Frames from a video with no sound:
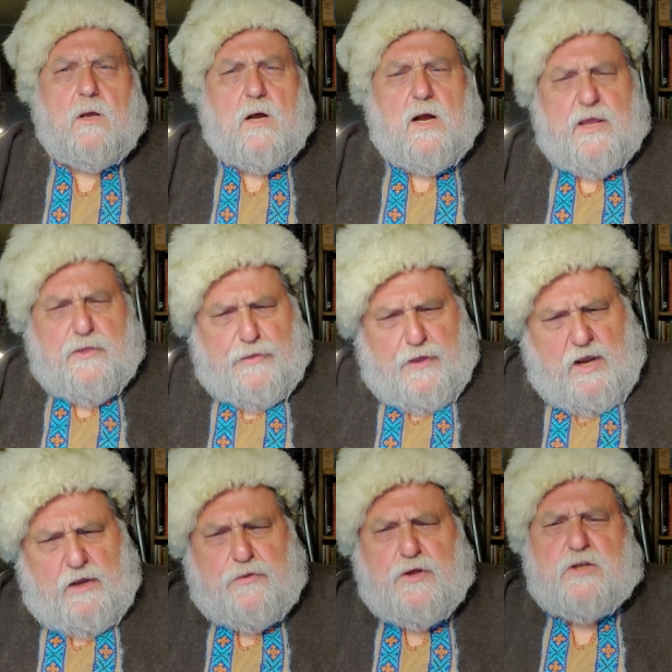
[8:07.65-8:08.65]
I
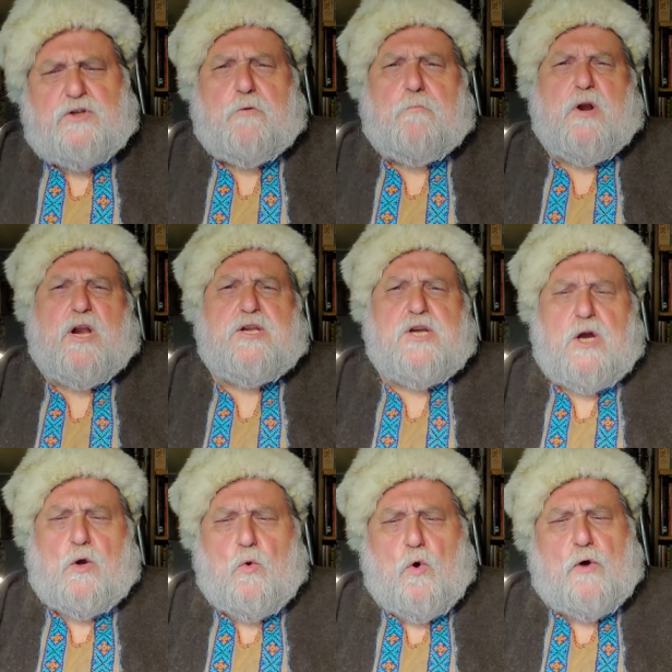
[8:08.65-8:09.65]
thank thee,
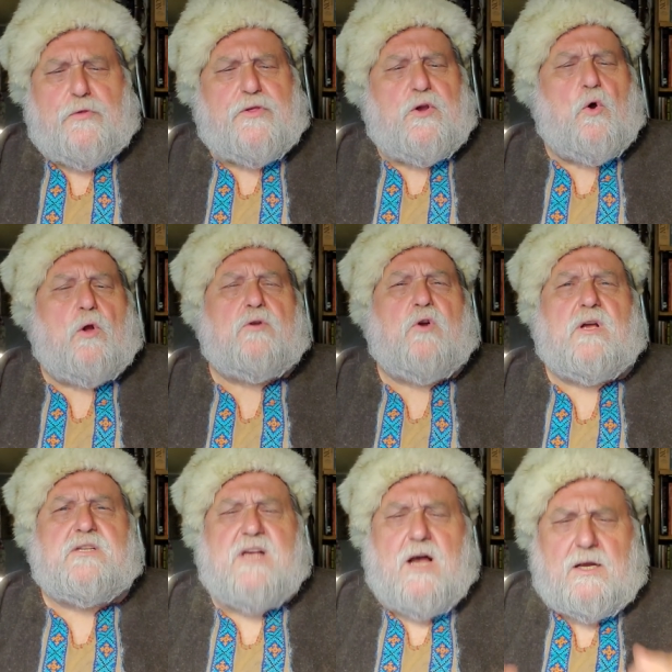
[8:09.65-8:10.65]
Dobrynya," quoth the old
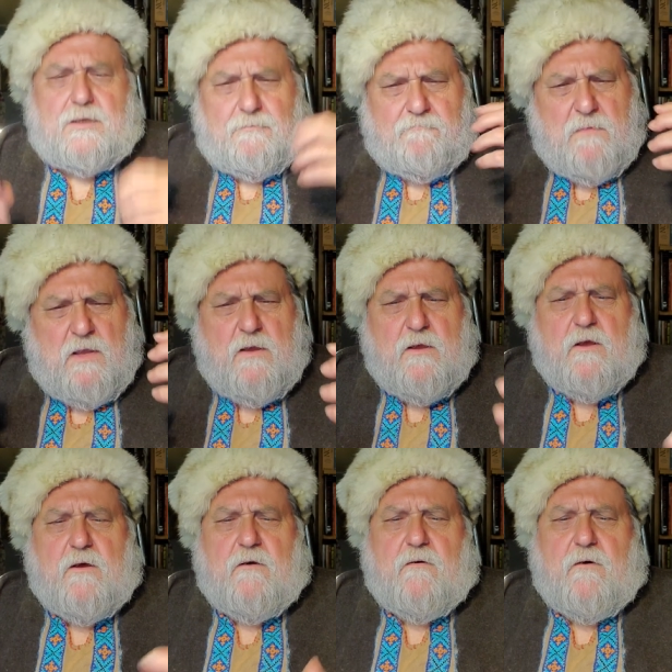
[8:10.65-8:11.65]
Cossack,
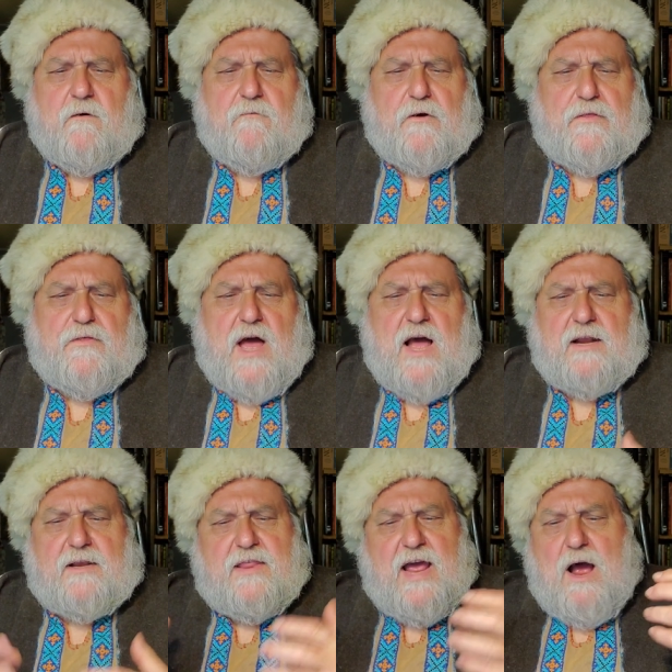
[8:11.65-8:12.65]
for
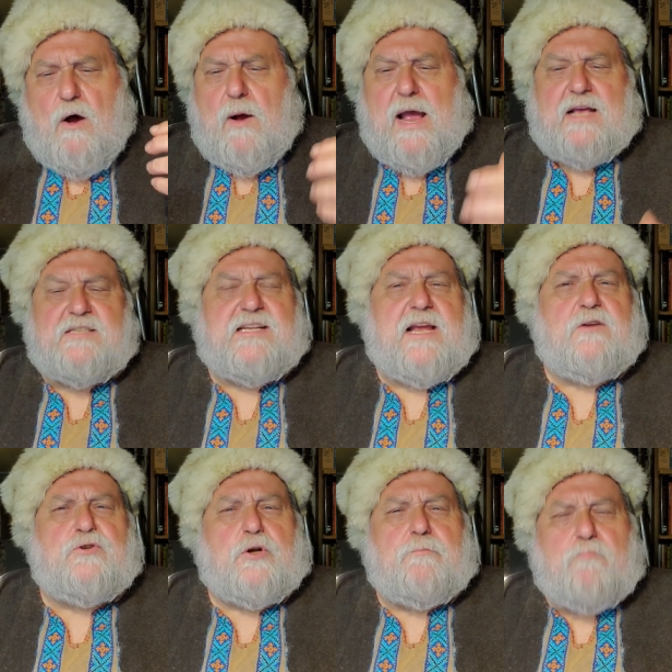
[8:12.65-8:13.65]
that thou hast
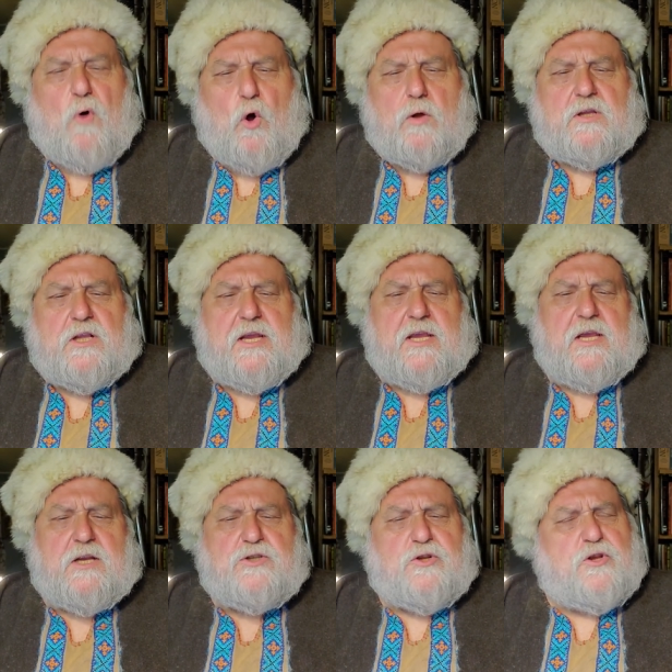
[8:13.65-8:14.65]
entered boldly
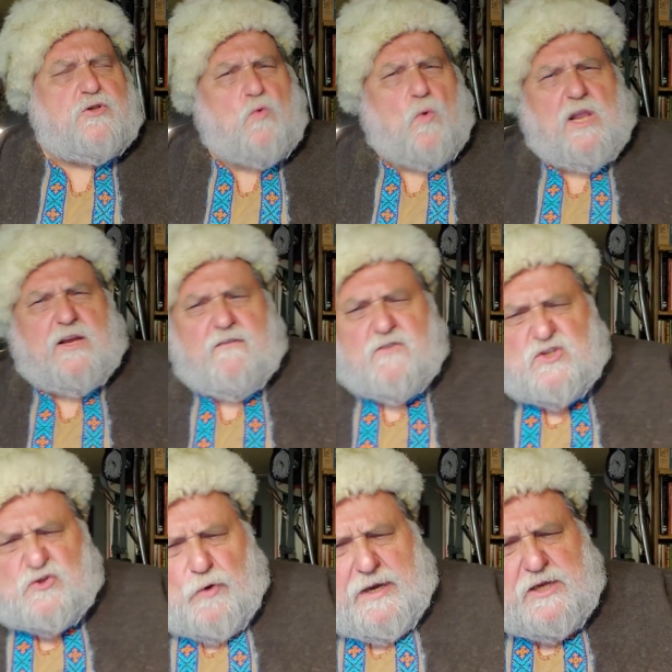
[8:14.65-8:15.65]
into the dwelling of a
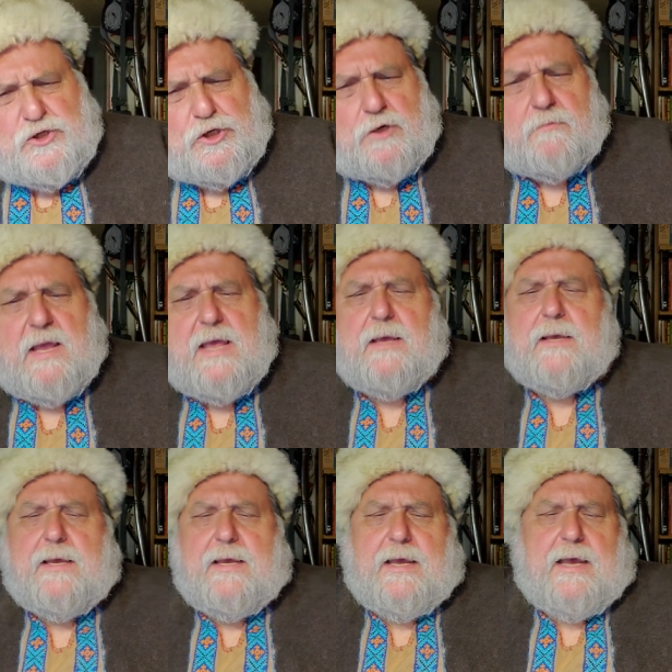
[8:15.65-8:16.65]
stranger.
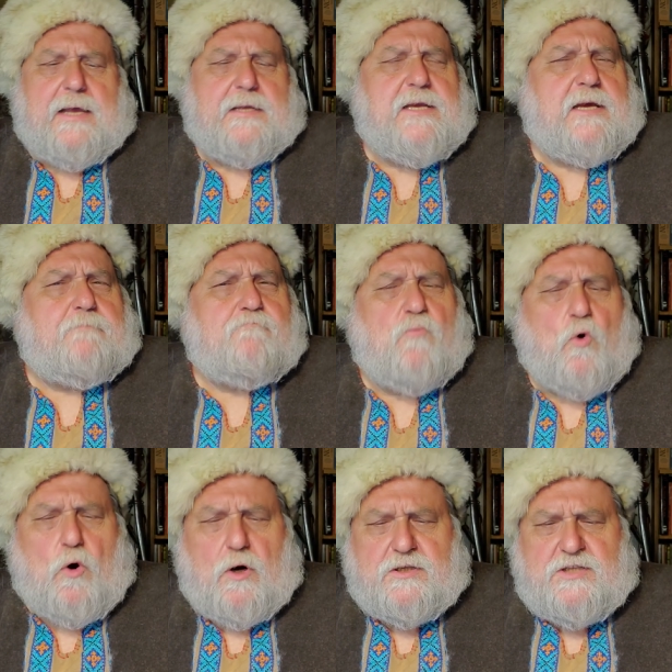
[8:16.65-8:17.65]
And yet
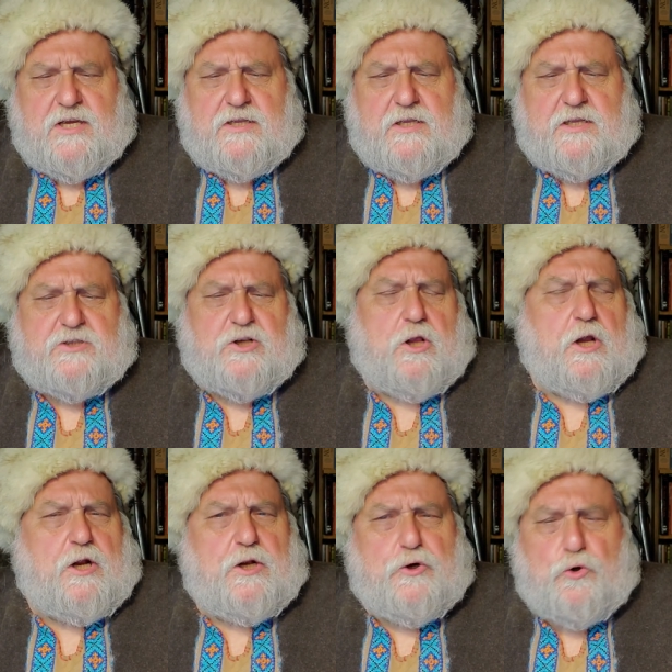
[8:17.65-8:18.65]
more did little
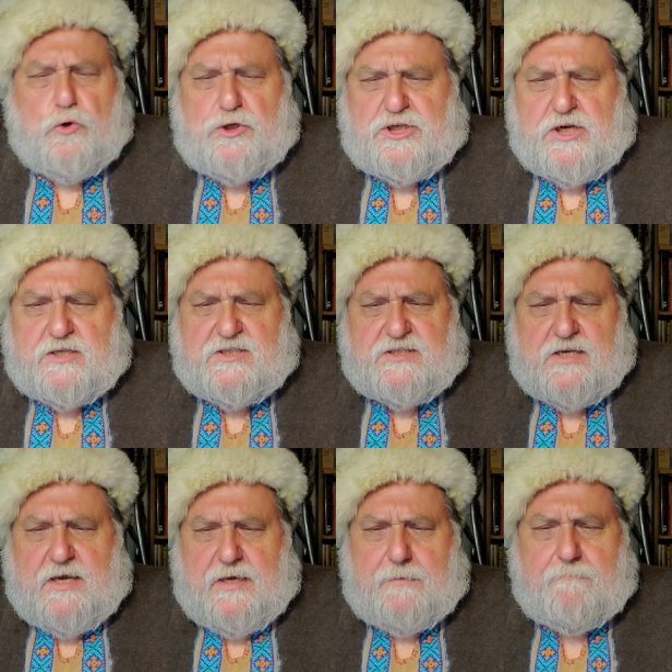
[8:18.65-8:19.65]
Ilyusha
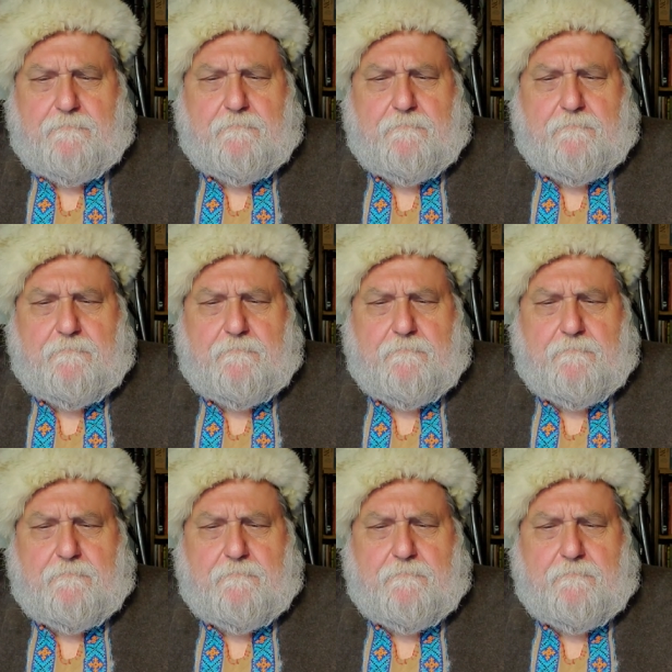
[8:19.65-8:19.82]
say,